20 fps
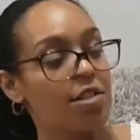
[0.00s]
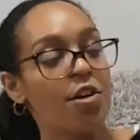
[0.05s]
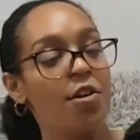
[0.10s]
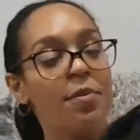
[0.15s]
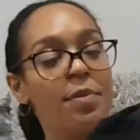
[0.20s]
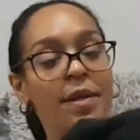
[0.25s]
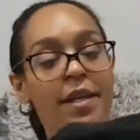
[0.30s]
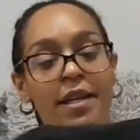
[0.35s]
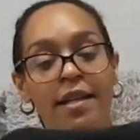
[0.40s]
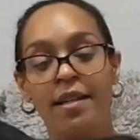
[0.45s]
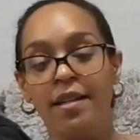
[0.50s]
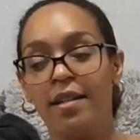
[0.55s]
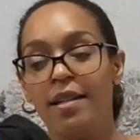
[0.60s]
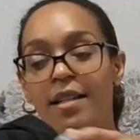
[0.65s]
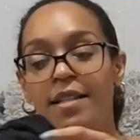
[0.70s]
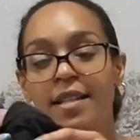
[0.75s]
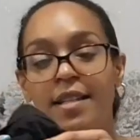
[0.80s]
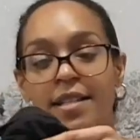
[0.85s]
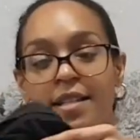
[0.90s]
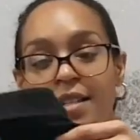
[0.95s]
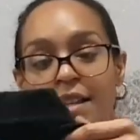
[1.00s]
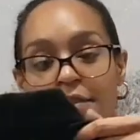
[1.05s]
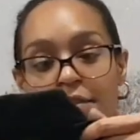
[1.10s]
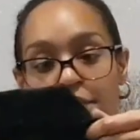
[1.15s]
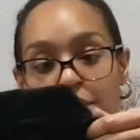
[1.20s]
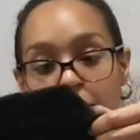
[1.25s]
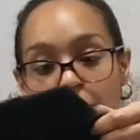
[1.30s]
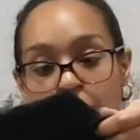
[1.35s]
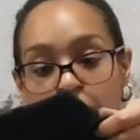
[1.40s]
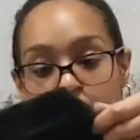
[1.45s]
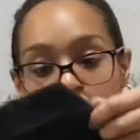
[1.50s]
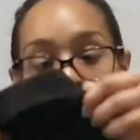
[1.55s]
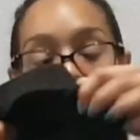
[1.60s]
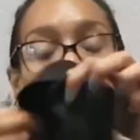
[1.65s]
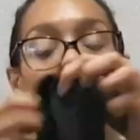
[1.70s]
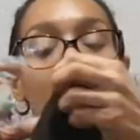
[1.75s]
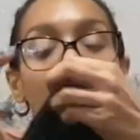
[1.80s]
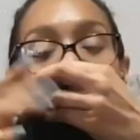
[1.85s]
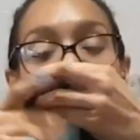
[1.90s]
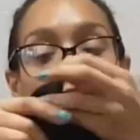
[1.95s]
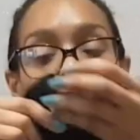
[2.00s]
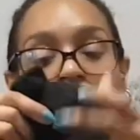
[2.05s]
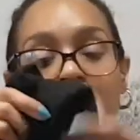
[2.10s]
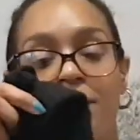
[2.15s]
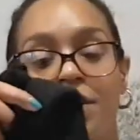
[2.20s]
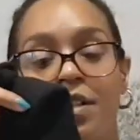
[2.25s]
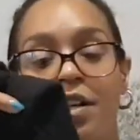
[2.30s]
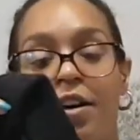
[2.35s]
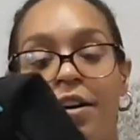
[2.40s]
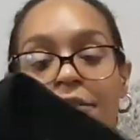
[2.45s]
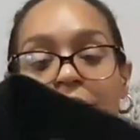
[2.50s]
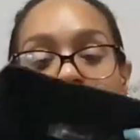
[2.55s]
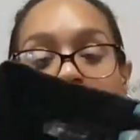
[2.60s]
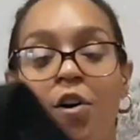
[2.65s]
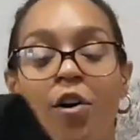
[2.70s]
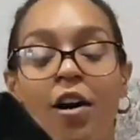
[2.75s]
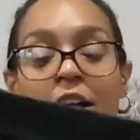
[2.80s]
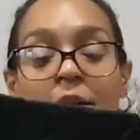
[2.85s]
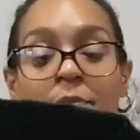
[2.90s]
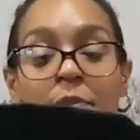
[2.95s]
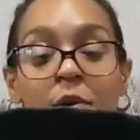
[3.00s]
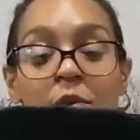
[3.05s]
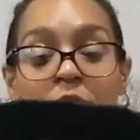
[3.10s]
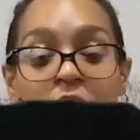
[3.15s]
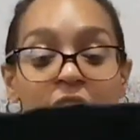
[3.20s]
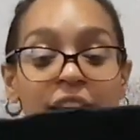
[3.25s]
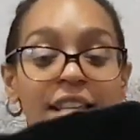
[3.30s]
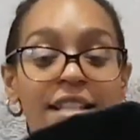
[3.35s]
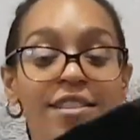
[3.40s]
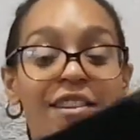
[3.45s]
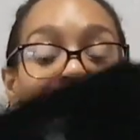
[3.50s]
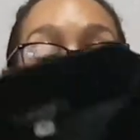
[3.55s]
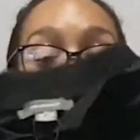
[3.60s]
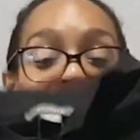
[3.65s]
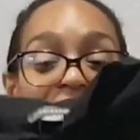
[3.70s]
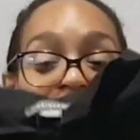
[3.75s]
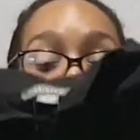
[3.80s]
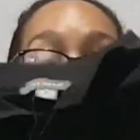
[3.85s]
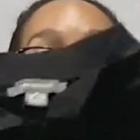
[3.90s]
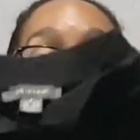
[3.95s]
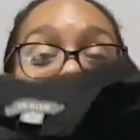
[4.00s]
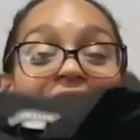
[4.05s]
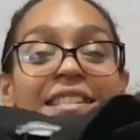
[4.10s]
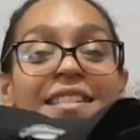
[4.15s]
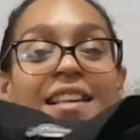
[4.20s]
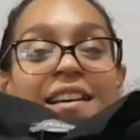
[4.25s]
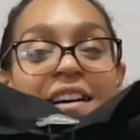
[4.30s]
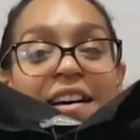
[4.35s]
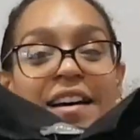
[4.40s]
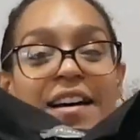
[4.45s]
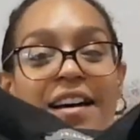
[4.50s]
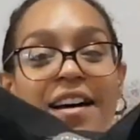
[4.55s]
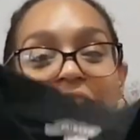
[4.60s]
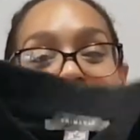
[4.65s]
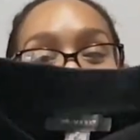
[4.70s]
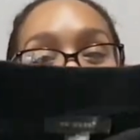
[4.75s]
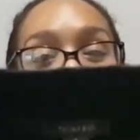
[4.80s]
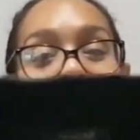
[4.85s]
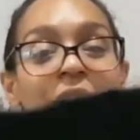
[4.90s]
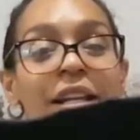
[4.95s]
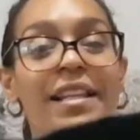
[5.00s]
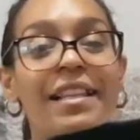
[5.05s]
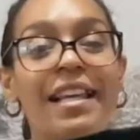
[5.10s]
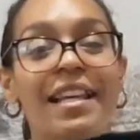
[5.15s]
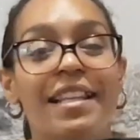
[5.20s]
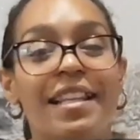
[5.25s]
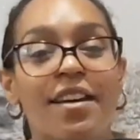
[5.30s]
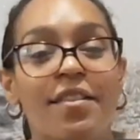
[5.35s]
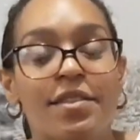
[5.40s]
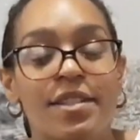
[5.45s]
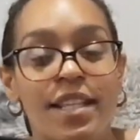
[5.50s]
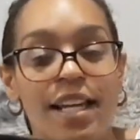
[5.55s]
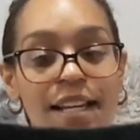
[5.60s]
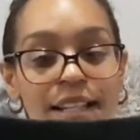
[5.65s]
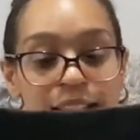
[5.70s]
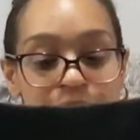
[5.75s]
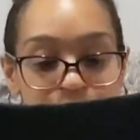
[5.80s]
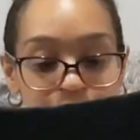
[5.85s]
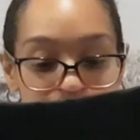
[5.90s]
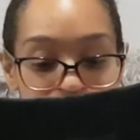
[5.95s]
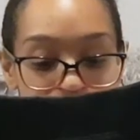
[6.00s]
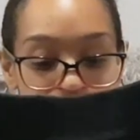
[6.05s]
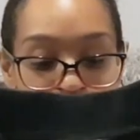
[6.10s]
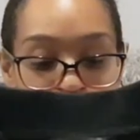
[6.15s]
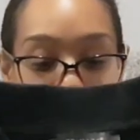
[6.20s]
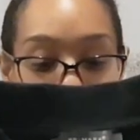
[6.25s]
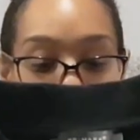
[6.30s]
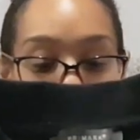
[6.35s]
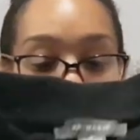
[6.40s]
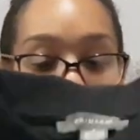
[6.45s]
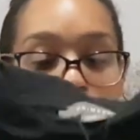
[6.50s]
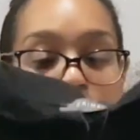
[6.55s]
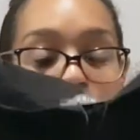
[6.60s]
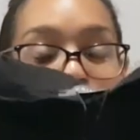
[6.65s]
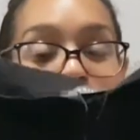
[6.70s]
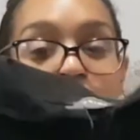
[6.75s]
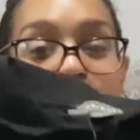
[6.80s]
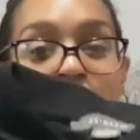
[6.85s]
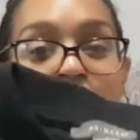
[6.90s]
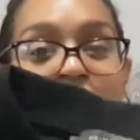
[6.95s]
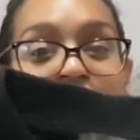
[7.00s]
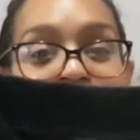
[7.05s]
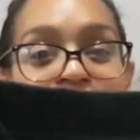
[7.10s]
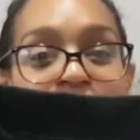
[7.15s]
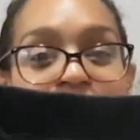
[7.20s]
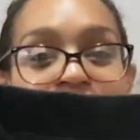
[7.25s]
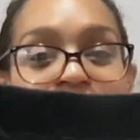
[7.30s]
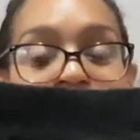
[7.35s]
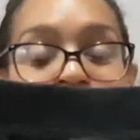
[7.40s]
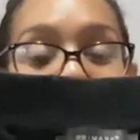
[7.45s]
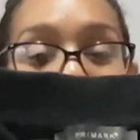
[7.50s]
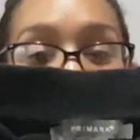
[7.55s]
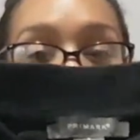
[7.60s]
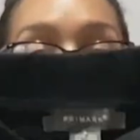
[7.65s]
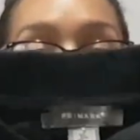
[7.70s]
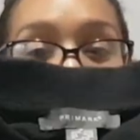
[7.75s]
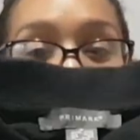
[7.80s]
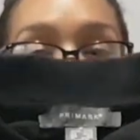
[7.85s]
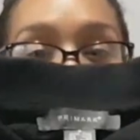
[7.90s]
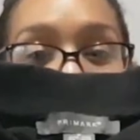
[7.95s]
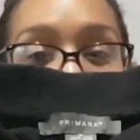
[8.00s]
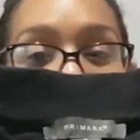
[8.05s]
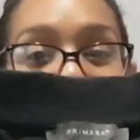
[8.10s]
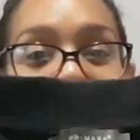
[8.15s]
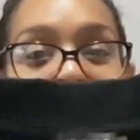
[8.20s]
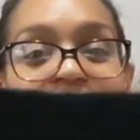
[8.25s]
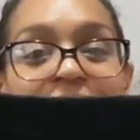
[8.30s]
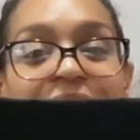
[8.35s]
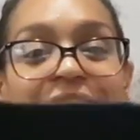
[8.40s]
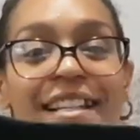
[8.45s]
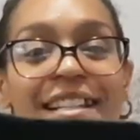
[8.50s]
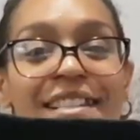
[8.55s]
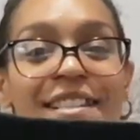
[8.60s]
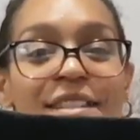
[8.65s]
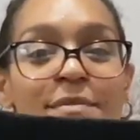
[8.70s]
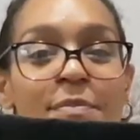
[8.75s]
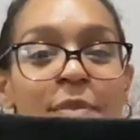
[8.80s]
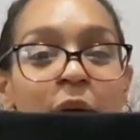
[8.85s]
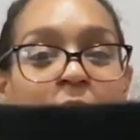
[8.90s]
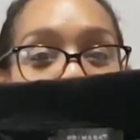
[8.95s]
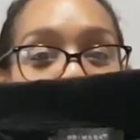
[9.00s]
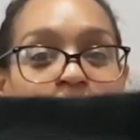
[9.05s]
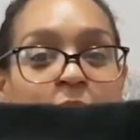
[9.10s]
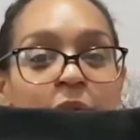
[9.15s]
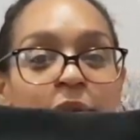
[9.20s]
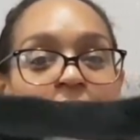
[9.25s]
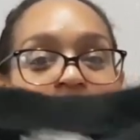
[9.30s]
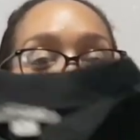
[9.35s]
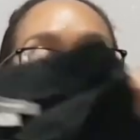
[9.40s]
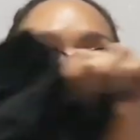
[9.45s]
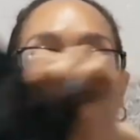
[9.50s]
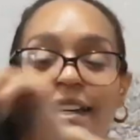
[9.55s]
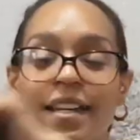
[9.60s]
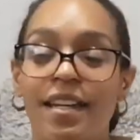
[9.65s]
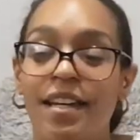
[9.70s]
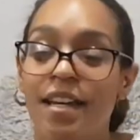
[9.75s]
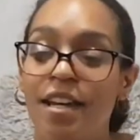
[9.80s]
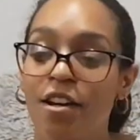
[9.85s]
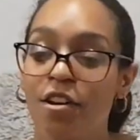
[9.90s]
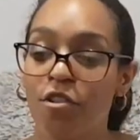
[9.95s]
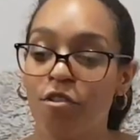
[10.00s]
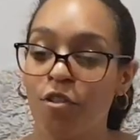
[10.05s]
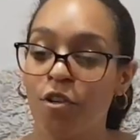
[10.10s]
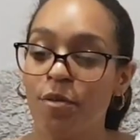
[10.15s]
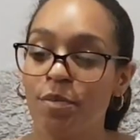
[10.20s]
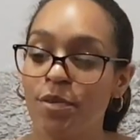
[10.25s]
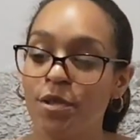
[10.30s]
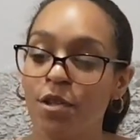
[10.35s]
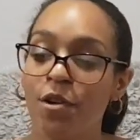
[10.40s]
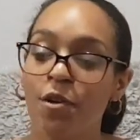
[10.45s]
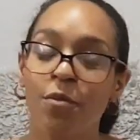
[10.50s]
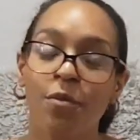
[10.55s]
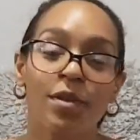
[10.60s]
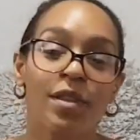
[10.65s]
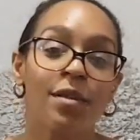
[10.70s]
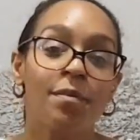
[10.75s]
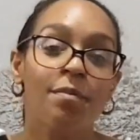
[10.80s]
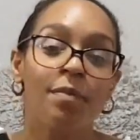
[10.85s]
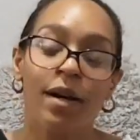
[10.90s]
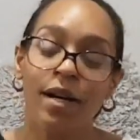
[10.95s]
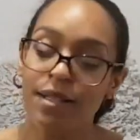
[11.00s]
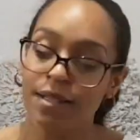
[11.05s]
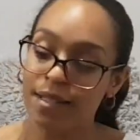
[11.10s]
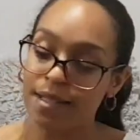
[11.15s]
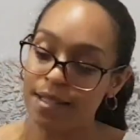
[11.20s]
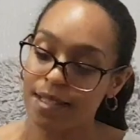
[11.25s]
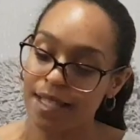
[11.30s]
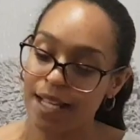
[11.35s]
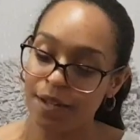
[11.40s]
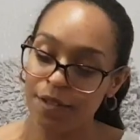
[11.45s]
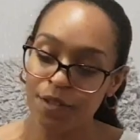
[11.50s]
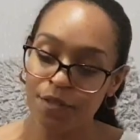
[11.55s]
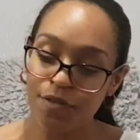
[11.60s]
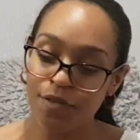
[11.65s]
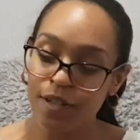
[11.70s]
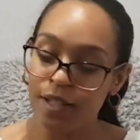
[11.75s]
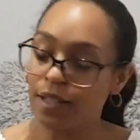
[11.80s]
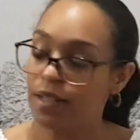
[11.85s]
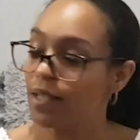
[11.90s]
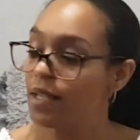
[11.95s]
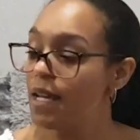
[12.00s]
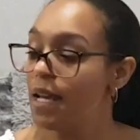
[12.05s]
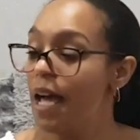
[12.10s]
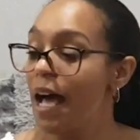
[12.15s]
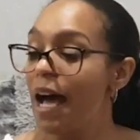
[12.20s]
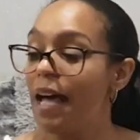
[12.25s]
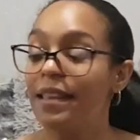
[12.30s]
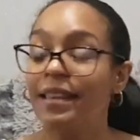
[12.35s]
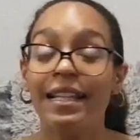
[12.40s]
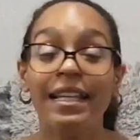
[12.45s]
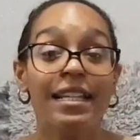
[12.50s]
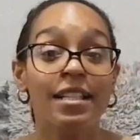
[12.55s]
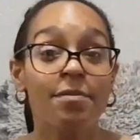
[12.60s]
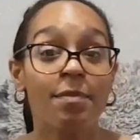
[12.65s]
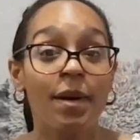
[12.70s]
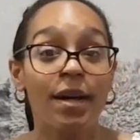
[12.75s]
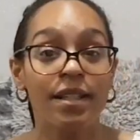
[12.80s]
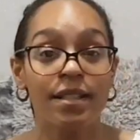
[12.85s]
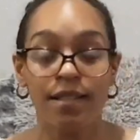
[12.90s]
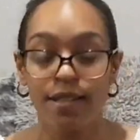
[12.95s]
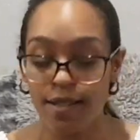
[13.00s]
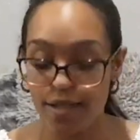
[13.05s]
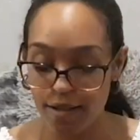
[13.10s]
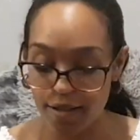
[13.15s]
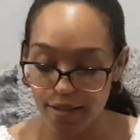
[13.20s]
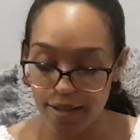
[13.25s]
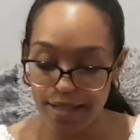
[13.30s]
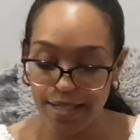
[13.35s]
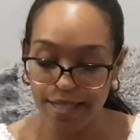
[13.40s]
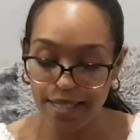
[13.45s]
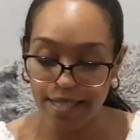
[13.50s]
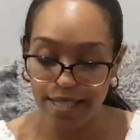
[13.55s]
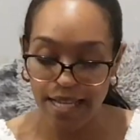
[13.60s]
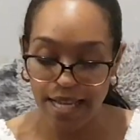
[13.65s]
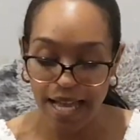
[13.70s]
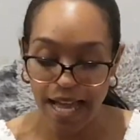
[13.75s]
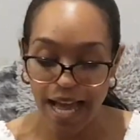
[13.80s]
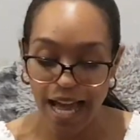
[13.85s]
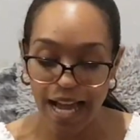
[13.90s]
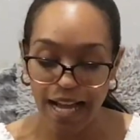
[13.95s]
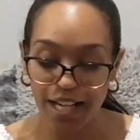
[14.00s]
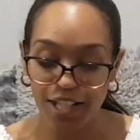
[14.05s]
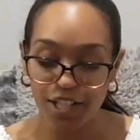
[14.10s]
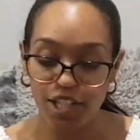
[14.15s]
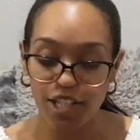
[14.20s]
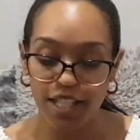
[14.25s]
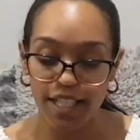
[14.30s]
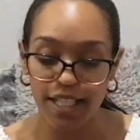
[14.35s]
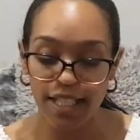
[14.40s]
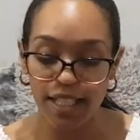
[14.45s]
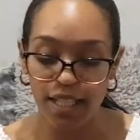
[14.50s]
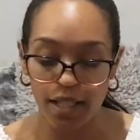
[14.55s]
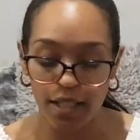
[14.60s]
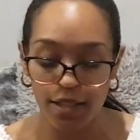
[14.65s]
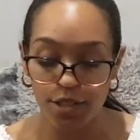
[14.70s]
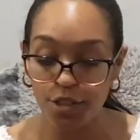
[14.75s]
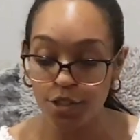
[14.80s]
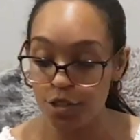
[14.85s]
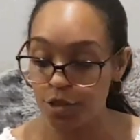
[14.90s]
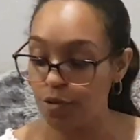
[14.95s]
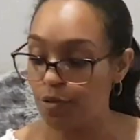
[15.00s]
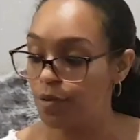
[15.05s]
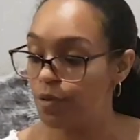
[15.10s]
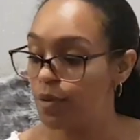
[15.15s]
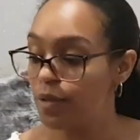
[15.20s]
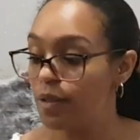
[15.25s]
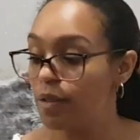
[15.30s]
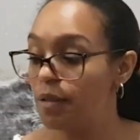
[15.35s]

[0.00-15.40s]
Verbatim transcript: a top here. Is this another top? Oh my God, I forgot I bought this. I love this. I went in there the other day and they didn't have the white one in my size, but look at that. It's the polo neck crop top with the buttons down the front. And these buttons, guys, actually undo.